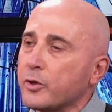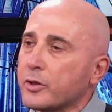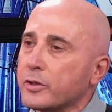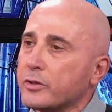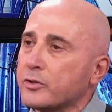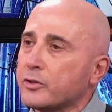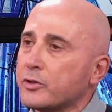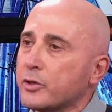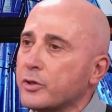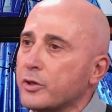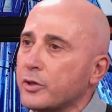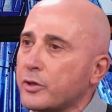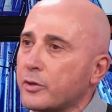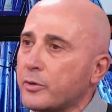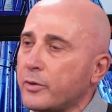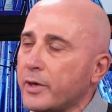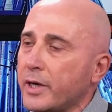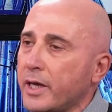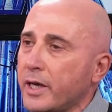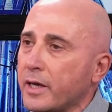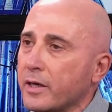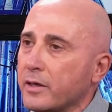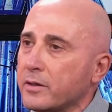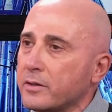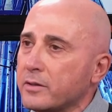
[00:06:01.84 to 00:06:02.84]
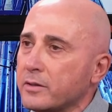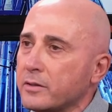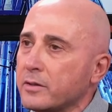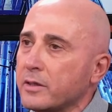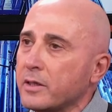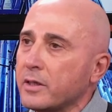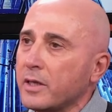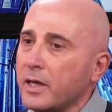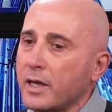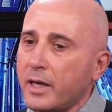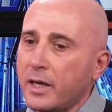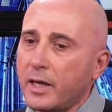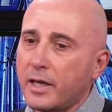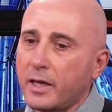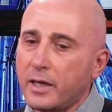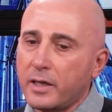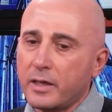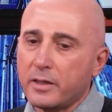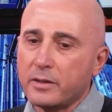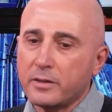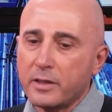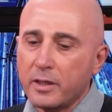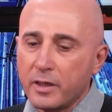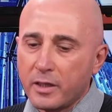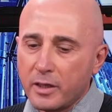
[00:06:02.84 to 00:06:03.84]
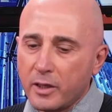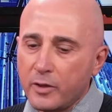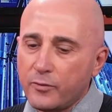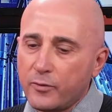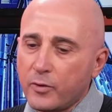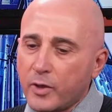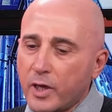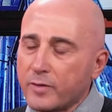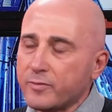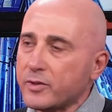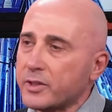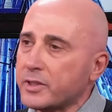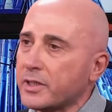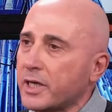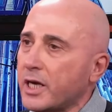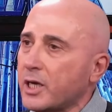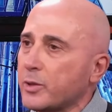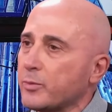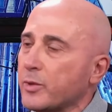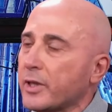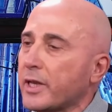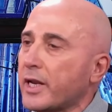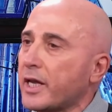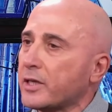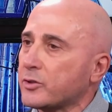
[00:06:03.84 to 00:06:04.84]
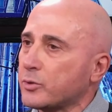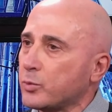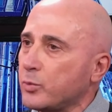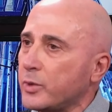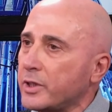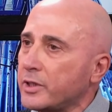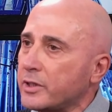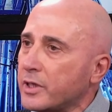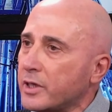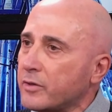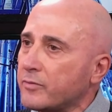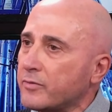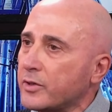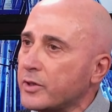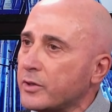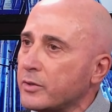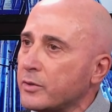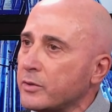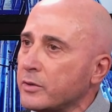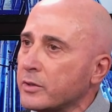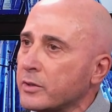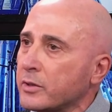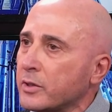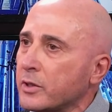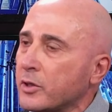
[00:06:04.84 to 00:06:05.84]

can turn around, and if you have a table that has a window view,